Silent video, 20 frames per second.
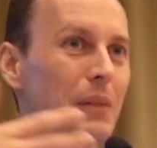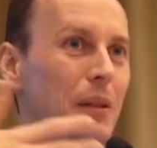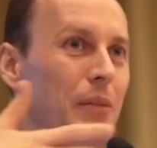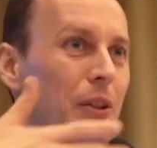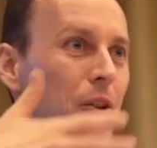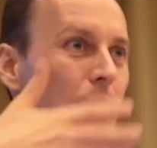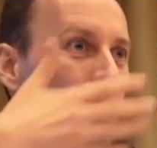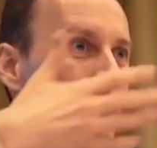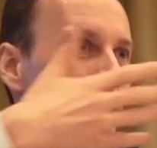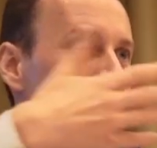
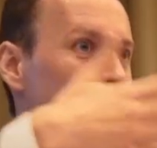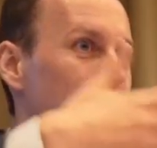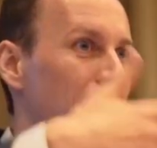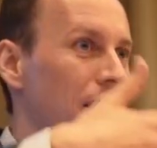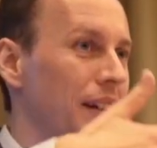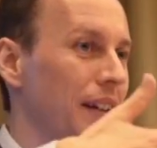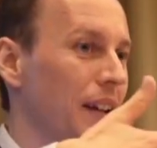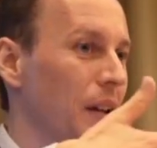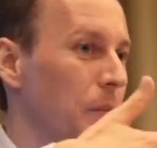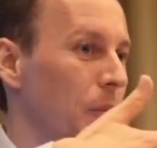your mate in
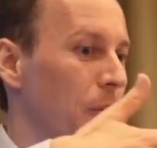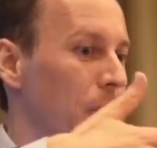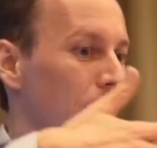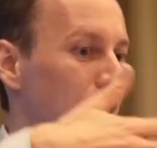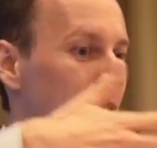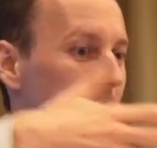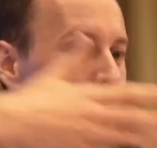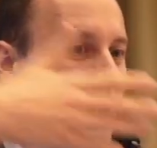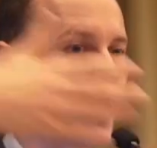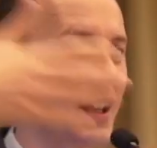Singapore
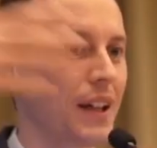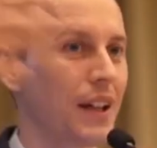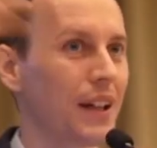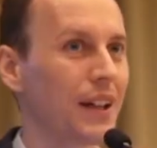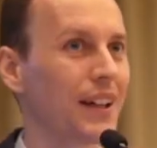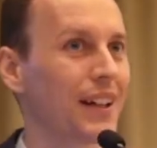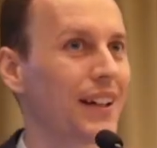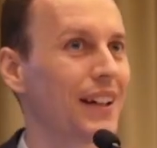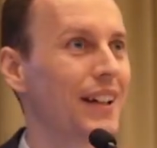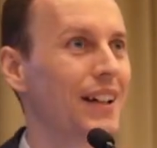is
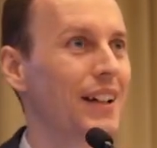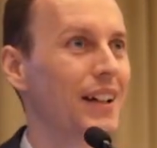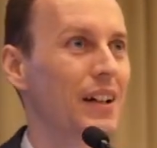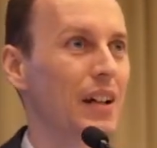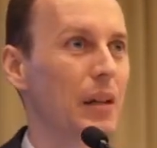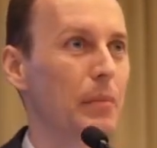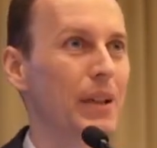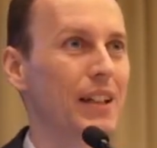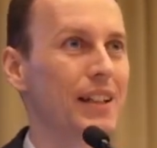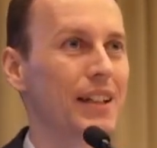paying a
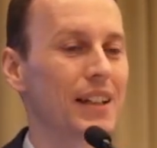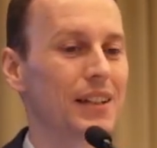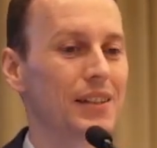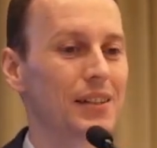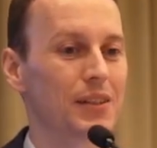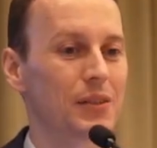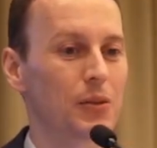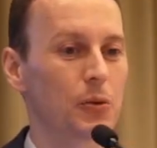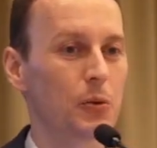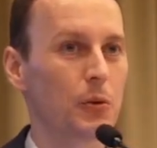
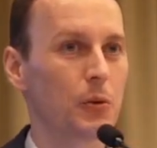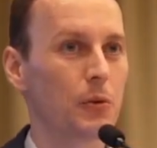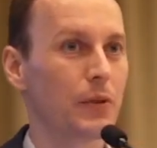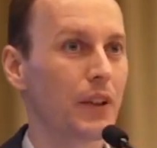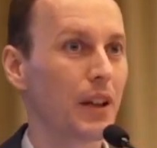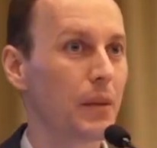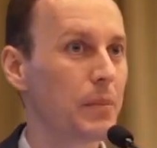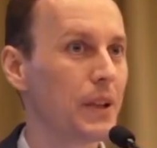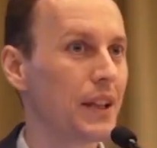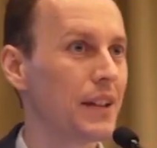remittance to
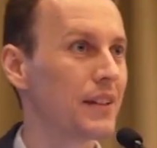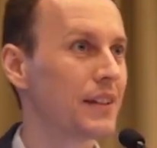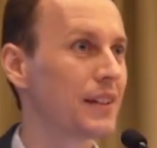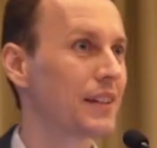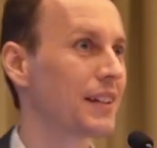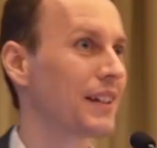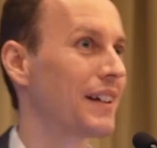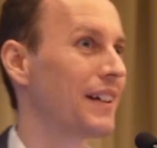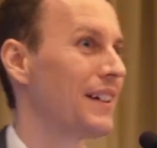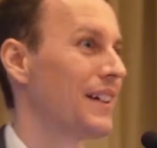Philippines.